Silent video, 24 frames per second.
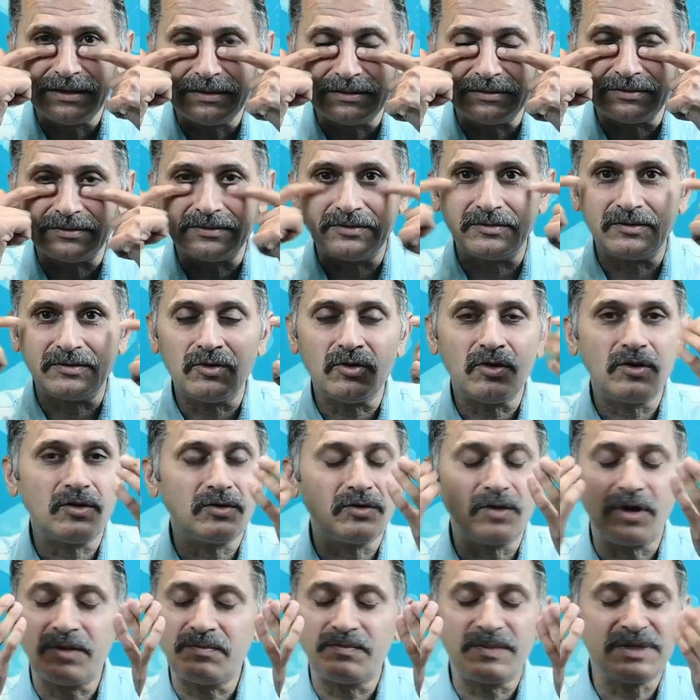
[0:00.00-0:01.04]

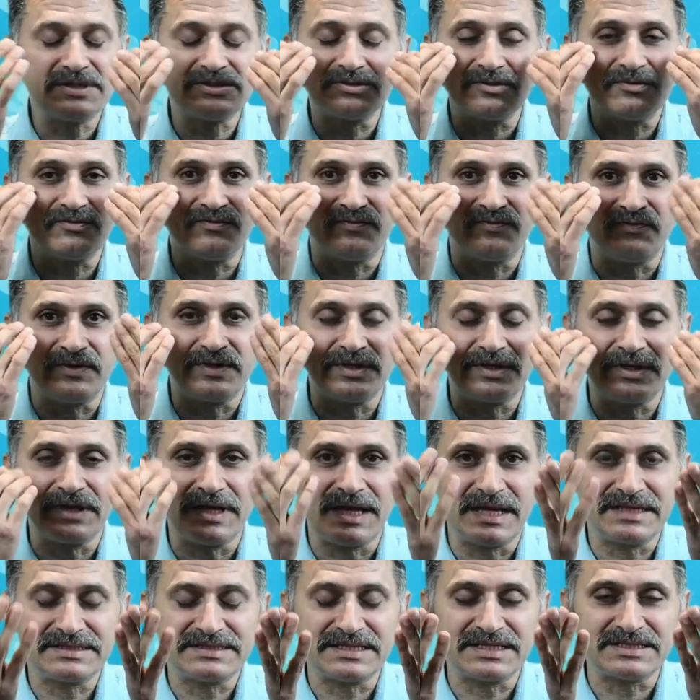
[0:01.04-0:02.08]
not much of
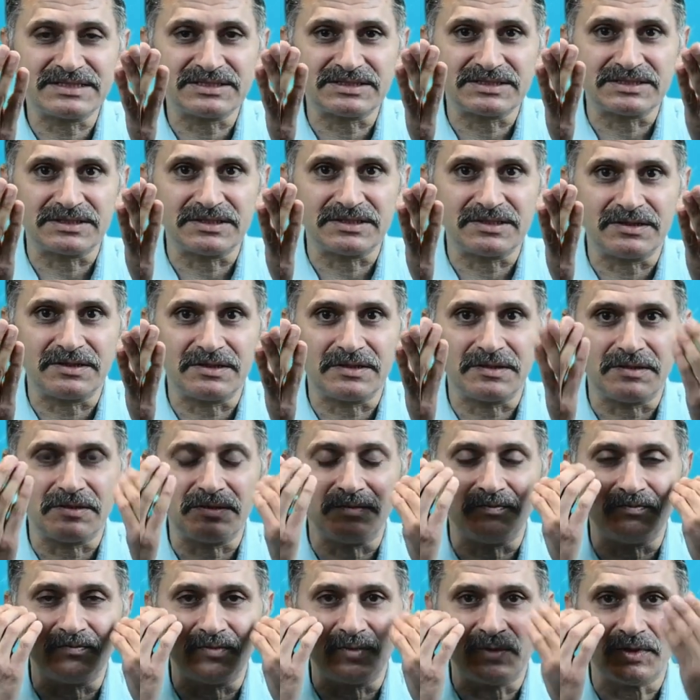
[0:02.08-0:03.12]
excess
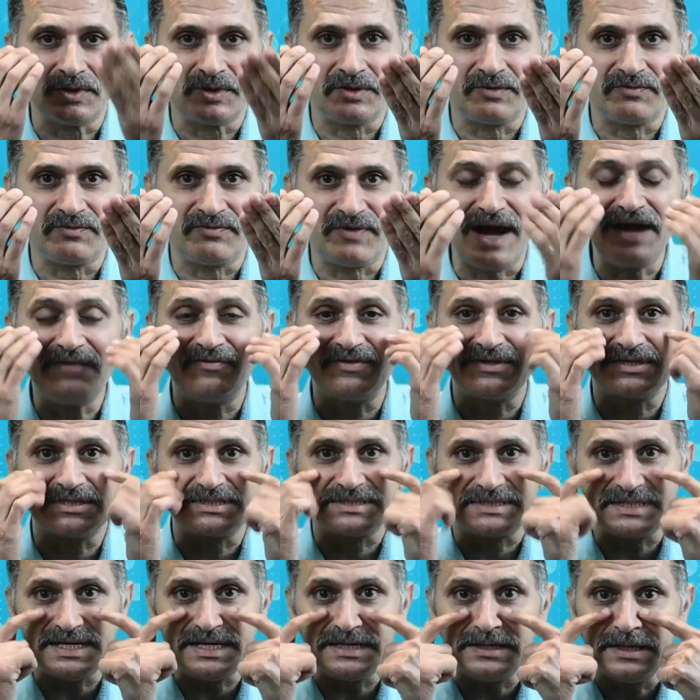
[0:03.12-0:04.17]
fat which
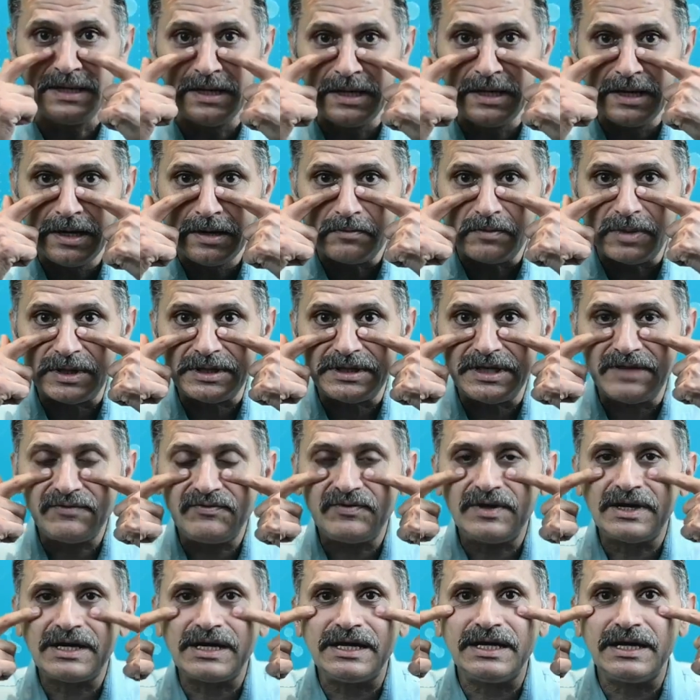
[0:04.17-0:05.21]
is seen, but
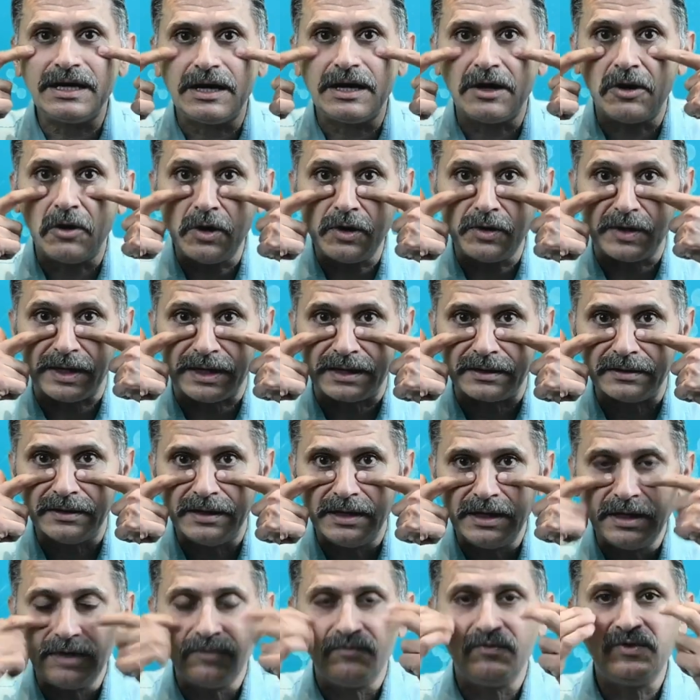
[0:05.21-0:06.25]
definitely a hollowing,
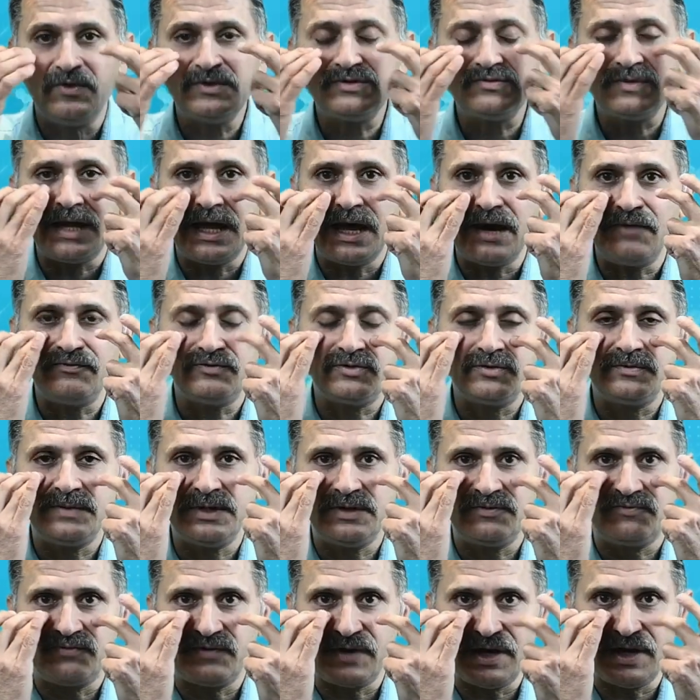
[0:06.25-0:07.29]
which will have to
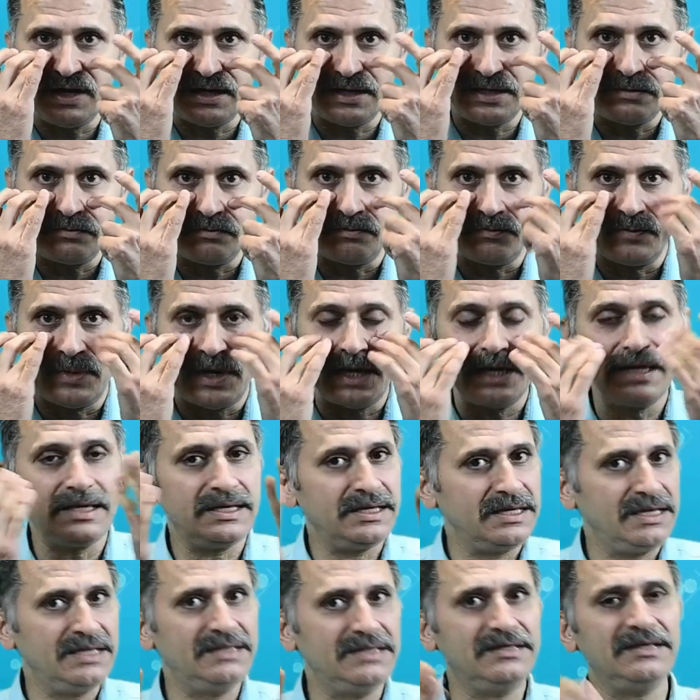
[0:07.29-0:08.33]
be filled in
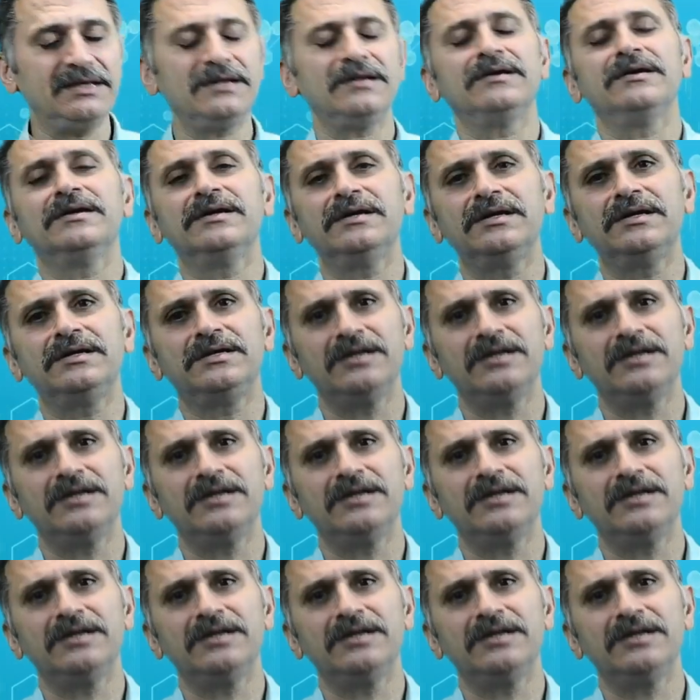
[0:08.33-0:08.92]
by either a